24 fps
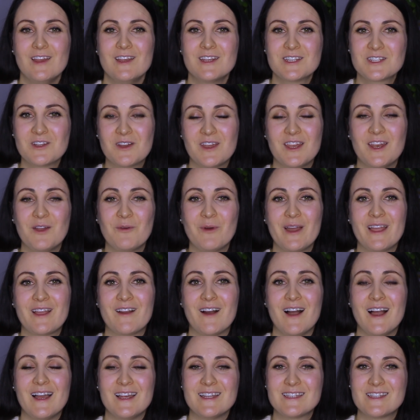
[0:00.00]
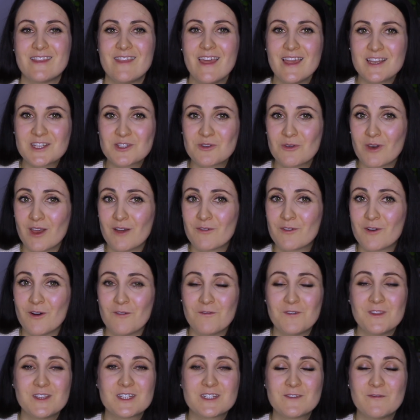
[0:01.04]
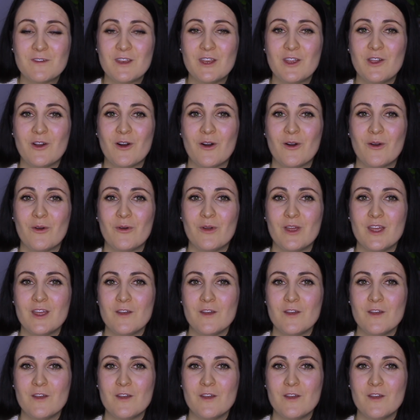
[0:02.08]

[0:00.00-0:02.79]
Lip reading: So anyway, guys, that's all I've got for this video.